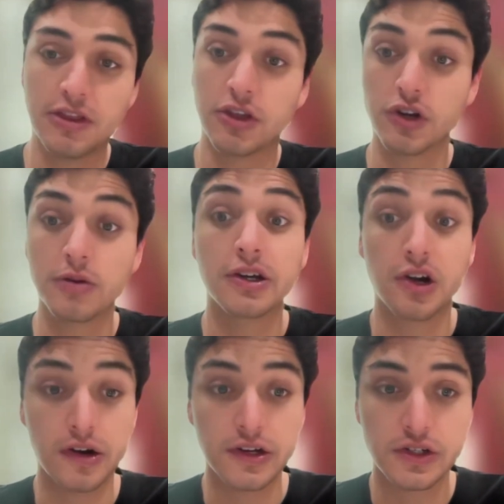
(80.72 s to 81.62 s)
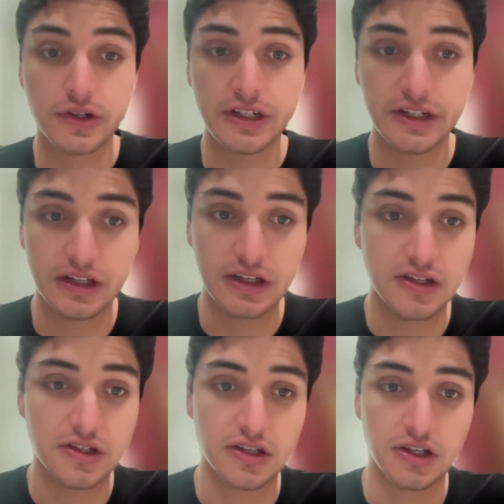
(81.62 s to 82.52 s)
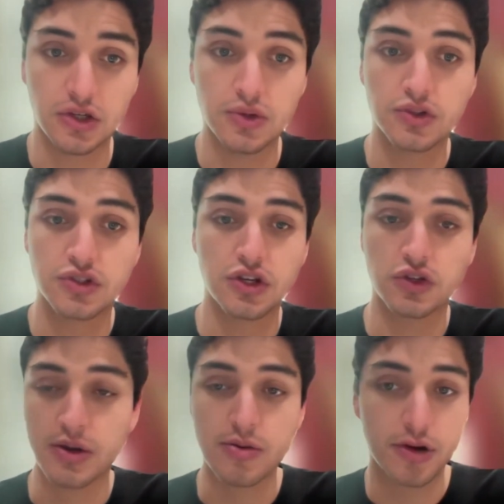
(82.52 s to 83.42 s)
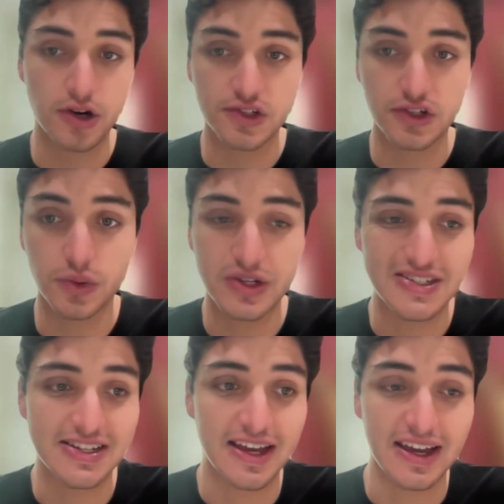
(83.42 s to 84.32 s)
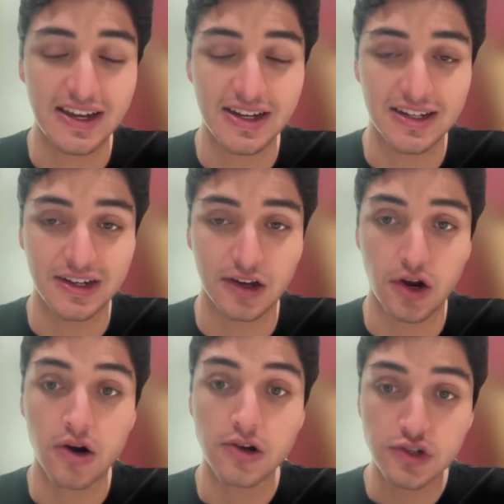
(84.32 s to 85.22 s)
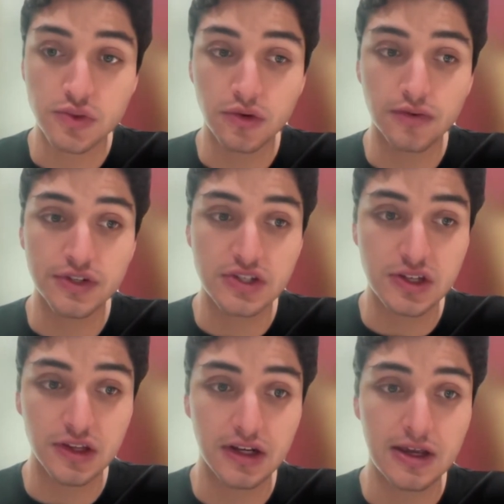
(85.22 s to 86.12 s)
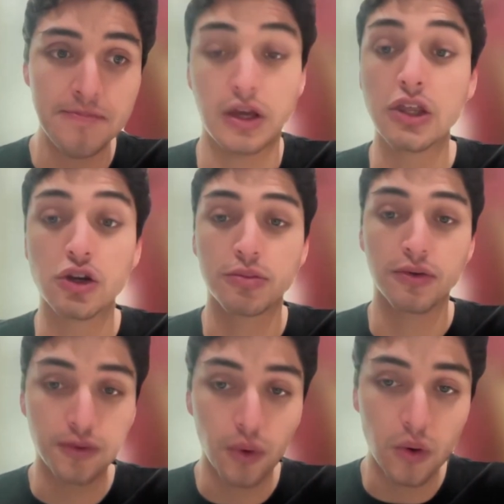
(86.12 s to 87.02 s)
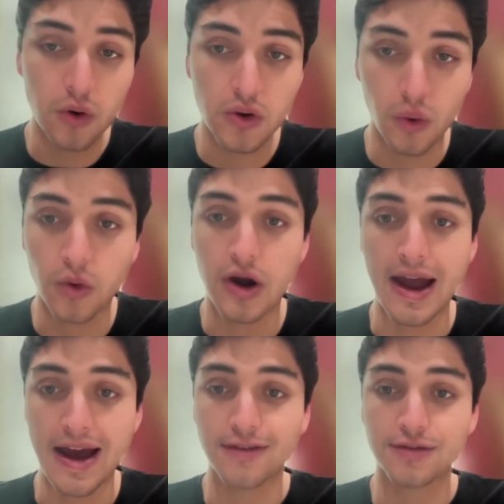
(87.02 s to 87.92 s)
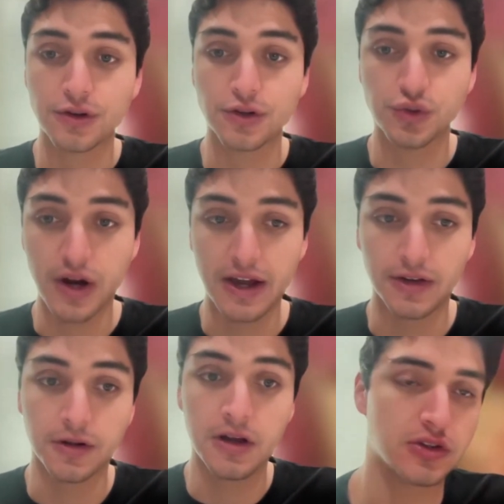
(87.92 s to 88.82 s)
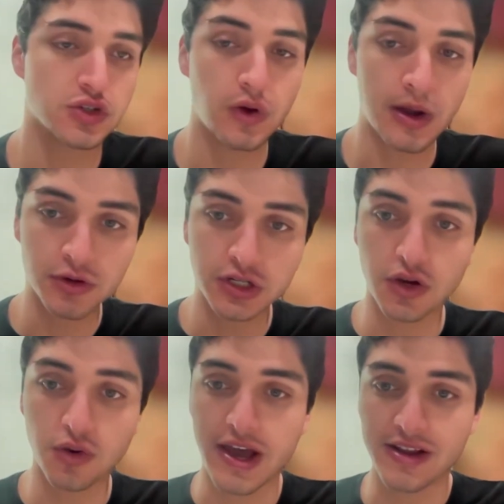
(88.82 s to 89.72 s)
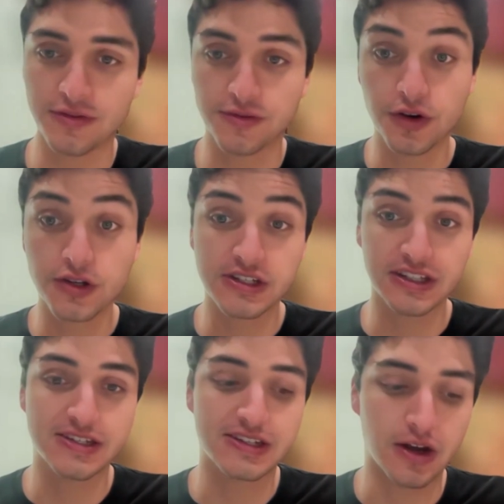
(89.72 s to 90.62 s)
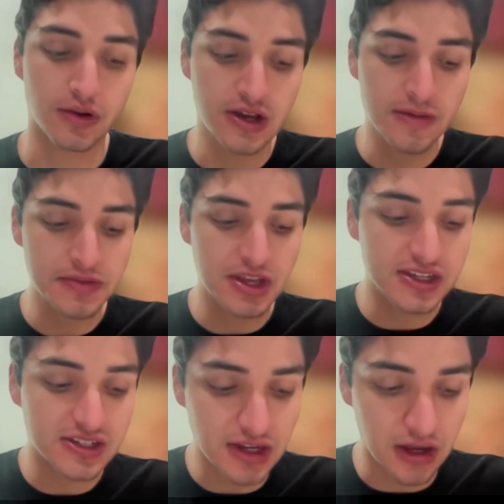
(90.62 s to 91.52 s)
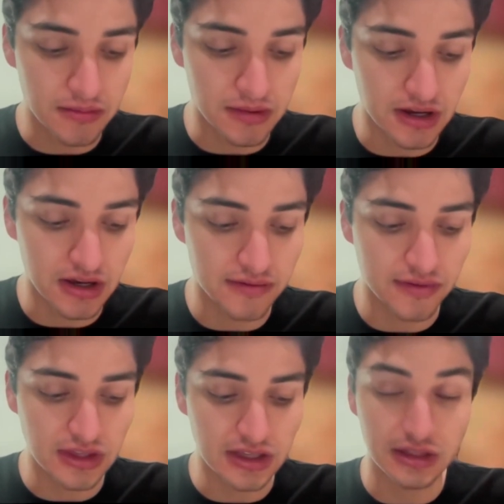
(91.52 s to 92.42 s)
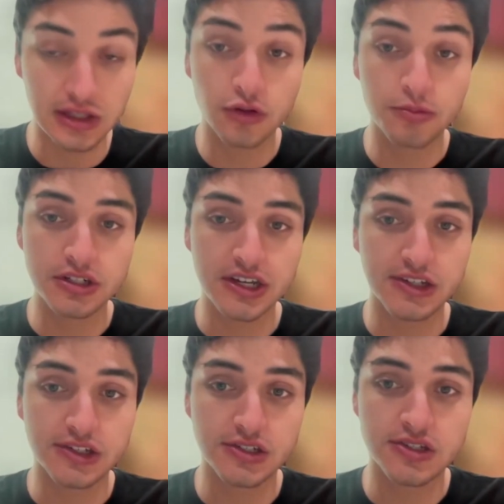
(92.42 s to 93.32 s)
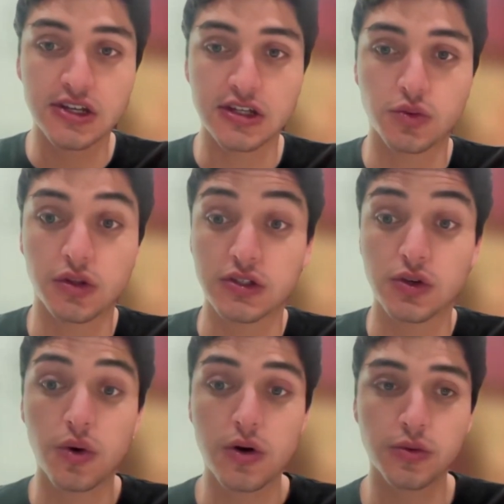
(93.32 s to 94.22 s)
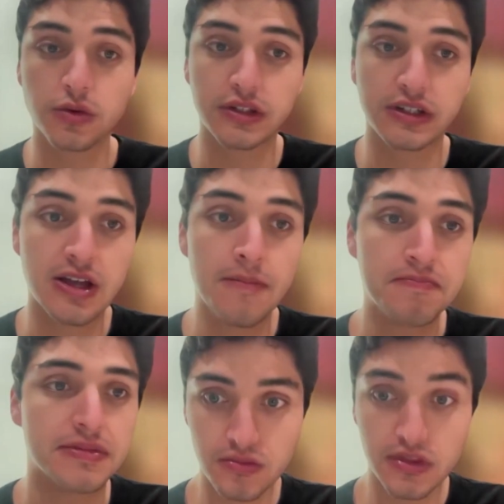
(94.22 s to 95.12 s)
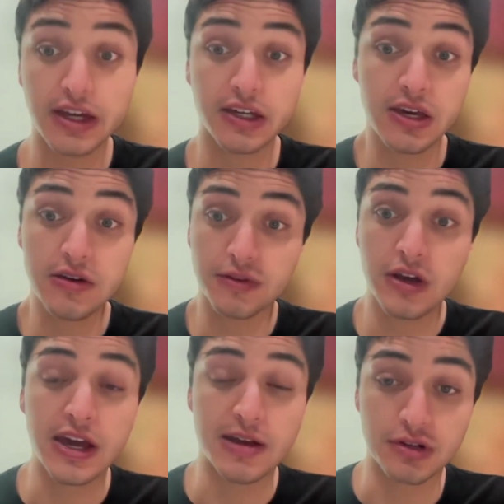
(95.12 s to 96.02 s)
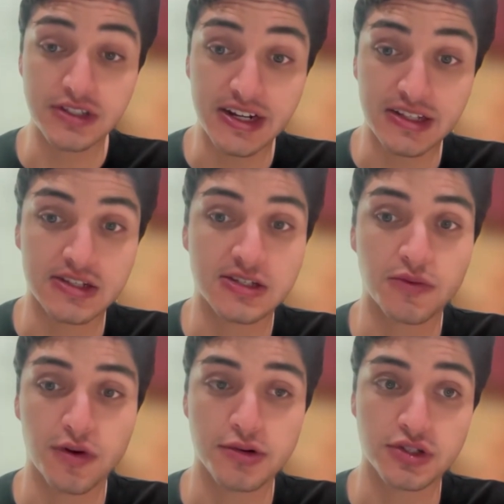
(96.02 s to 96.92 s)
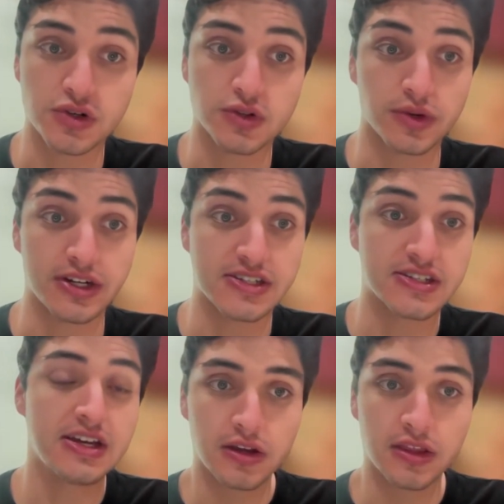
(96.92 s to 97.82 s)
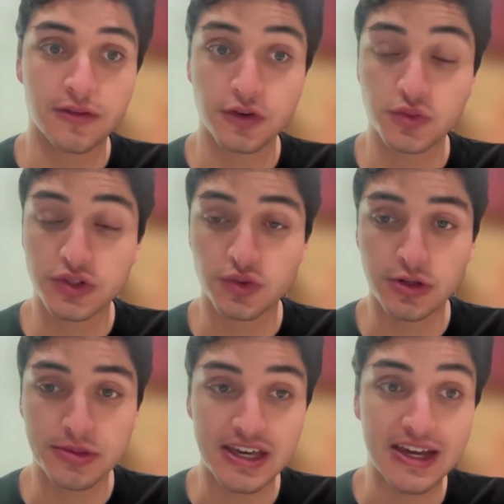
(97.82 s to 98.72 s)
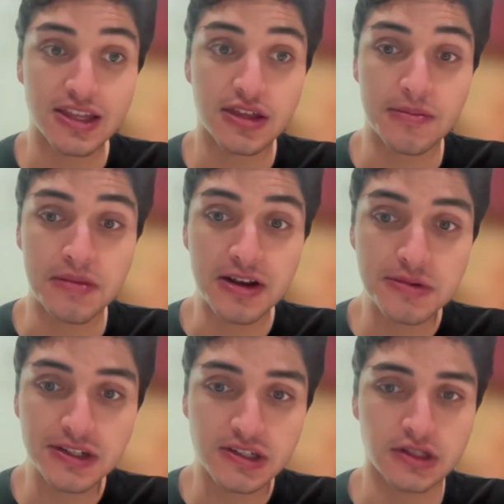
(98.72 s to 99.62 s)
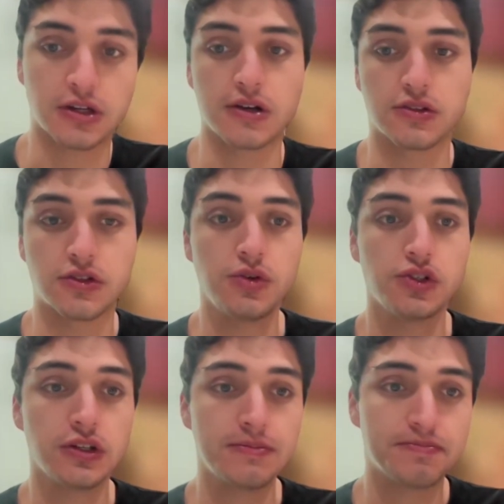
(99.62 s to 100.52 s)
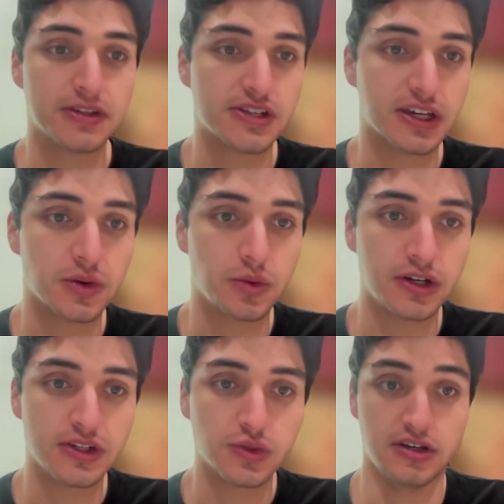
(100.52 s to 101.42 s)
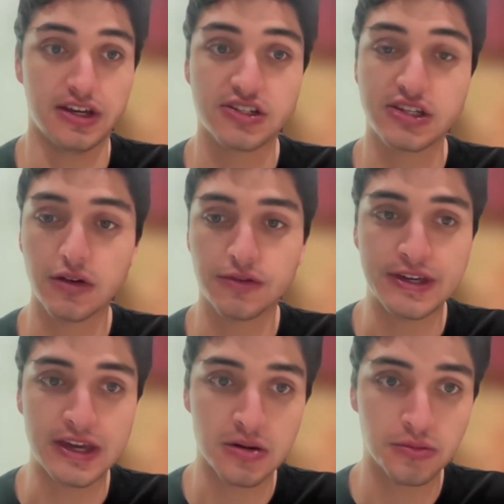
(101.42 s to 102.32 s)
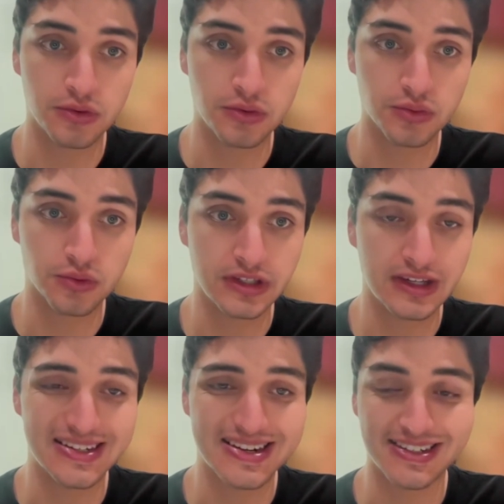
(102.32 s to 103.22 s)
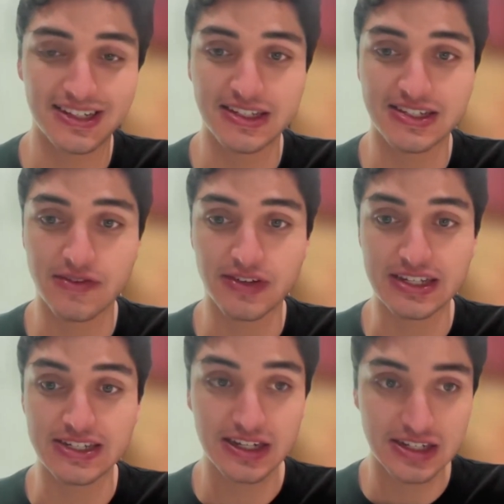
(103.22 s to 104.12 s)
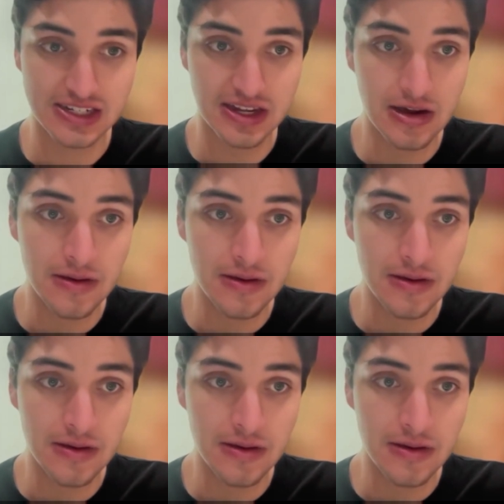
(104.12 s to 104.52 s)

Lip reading: the term incarcerated is used to describe a person who is detained in a carceral facility, either before or after trial. So I'm going to go ahead and first list out some of the legal protections as well as court rulings that give and protect some of our prisoners' rights. And the first one's going to be the Eighth Amendment in the Constitution. The second one is the Estelle v. Gamble ruling in 1976.